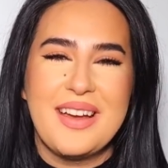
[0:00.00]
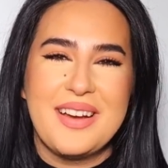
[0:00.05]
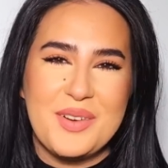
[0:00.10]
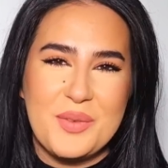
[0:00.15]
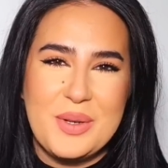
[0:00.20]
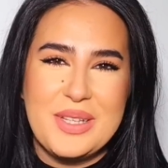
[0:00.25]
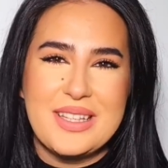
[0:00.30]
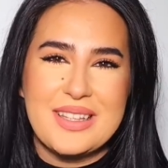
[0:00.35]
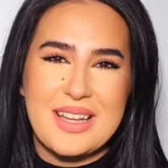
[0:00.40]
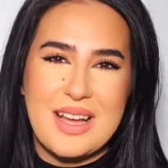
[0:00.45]

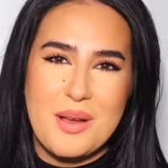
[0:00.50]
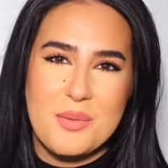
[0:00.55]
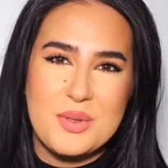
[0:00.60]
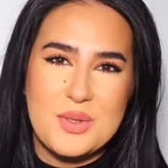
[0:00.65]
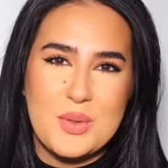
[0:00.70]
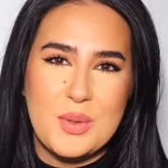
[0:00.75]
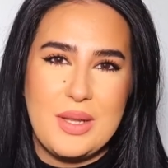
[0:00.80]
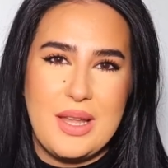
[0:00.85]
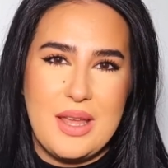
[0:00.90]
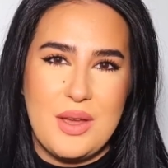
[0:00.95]
When it comes
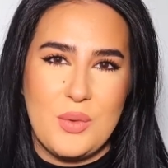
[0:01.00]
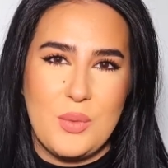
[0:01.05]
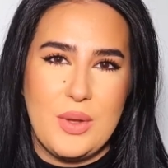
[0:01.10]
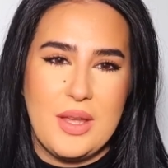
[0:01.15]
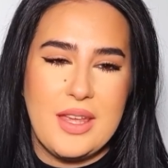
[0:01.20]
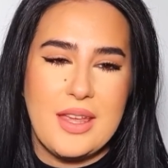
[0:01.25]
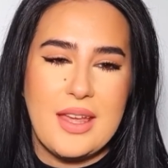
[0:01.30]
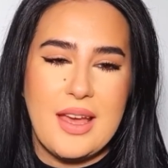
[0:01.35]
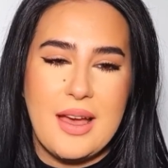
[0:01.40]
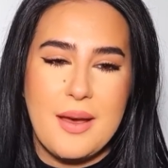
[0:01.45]
to
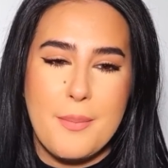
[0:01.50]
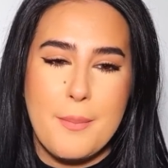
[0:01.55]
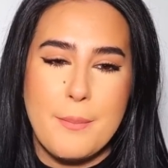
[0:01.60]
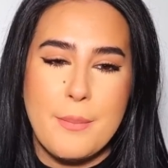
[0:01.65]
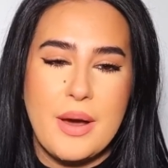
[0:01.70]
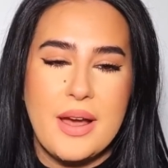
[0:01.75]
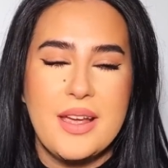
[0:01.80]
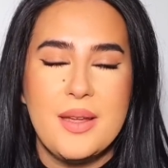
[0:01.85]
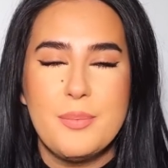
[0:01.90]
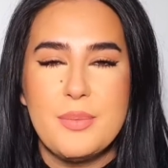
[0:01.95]
layering,
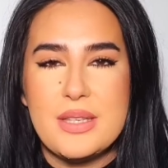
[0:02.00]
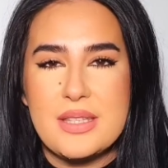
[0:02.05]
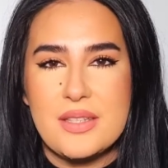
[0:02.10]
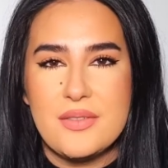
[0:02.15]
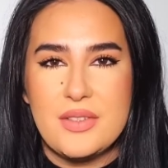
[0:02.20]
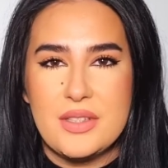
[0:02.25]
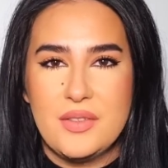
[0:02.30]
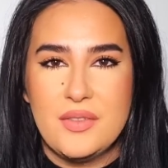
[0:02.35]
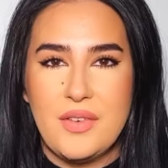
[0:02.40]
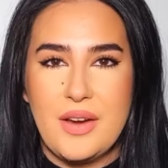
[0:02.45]
my piece
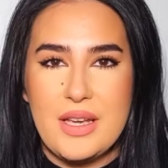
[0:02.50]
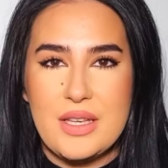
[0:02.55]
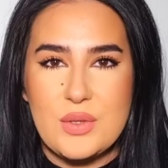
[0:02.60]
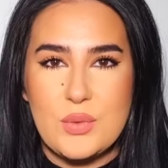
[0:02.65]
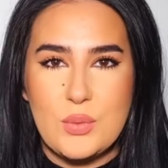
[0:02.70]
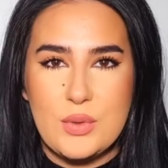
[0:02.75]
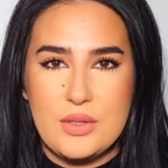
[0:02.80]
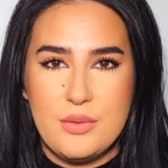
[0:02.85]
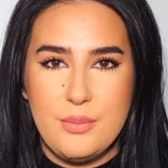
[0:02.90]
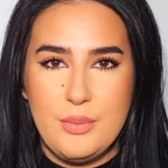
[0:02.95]
of
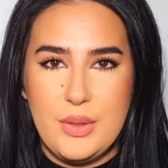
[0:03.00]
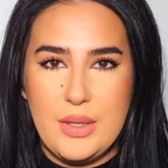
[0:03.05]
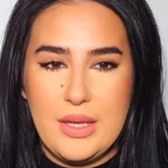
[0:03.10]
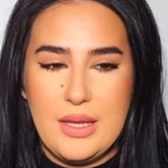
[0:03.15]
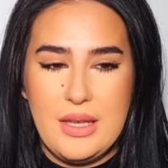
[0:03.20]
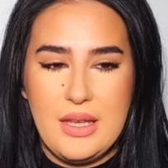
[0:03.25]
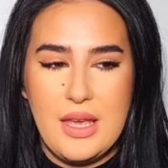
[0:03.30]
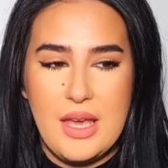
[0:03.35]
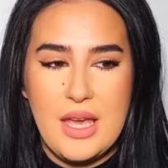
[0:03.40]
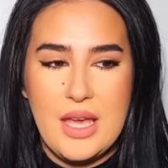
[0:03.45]
advice would
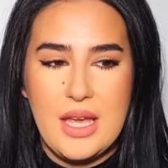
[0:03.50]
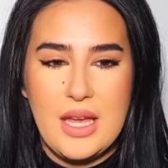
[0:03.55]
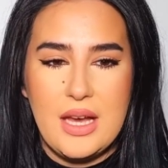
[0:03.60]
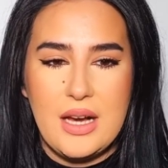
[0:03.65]
be